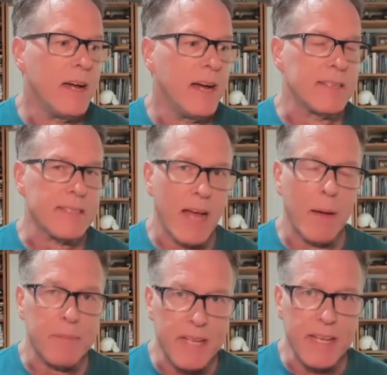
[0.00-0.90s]
and
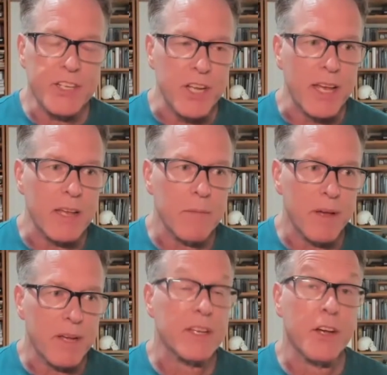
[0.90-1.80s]
stop teaching
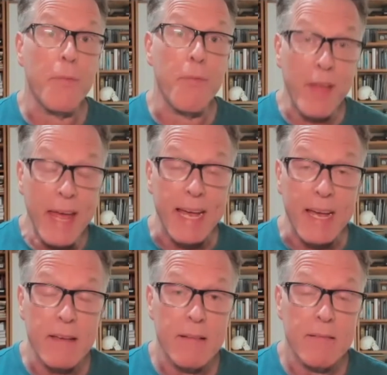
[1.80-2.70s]
because I couldn't
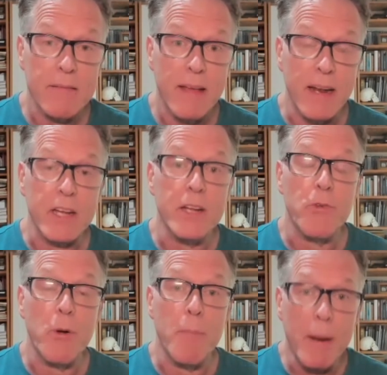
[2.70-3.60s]
think and I
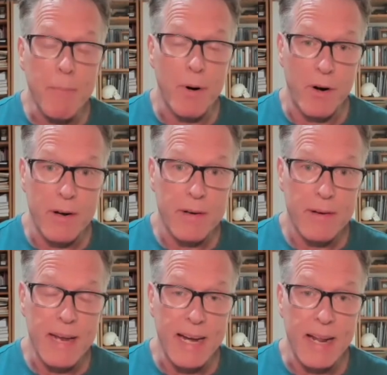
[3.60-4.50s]
couldn't remember
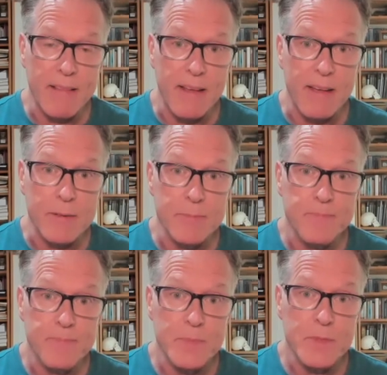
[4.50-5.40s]
anything,
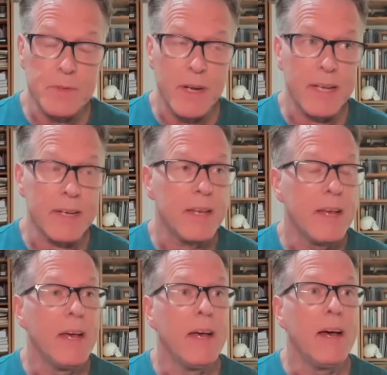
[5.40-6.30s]
right?
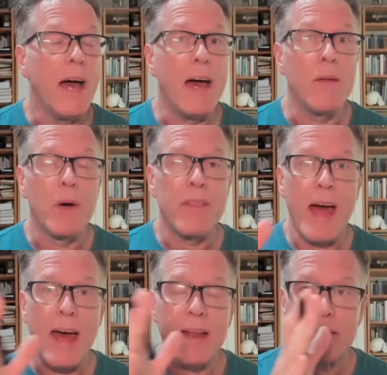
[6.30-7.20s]
And when
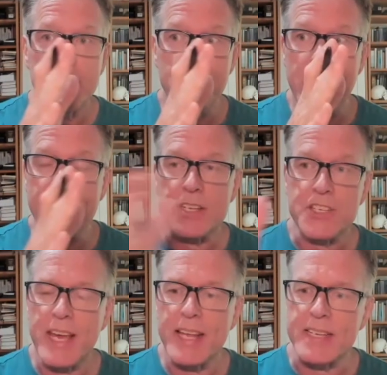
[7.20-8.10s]
that made a
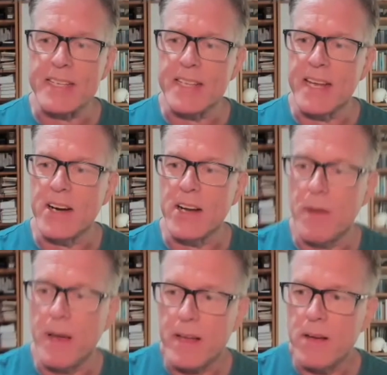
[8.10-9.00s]
change in there,
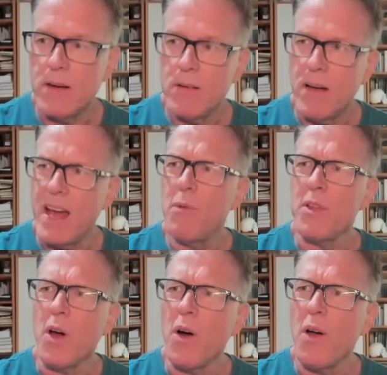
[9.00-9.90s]
I'm like, how
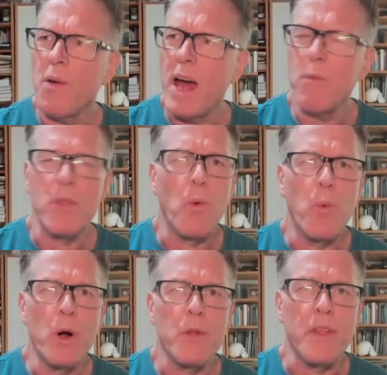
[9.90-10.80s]
in the
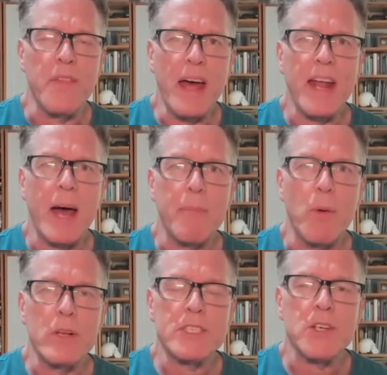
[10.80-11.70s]
world did that
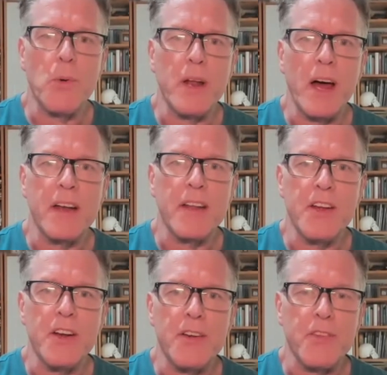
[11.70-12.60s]
happen? What's going on
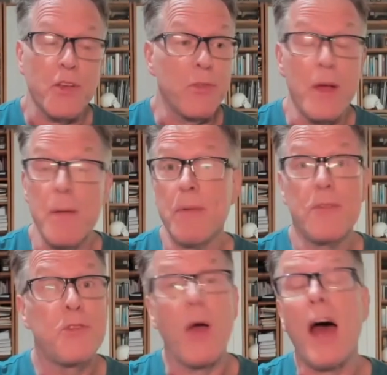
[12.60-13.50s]
here? So that
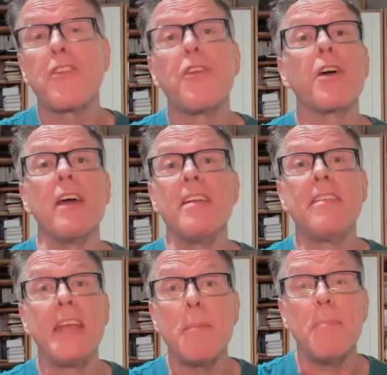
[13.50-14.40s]
I took a
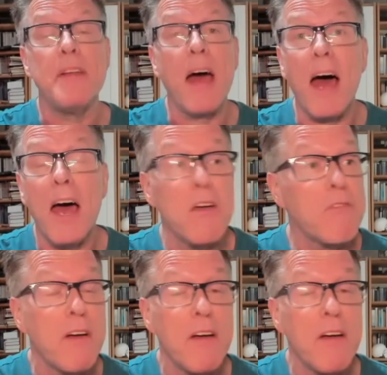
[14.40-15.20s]
deep dive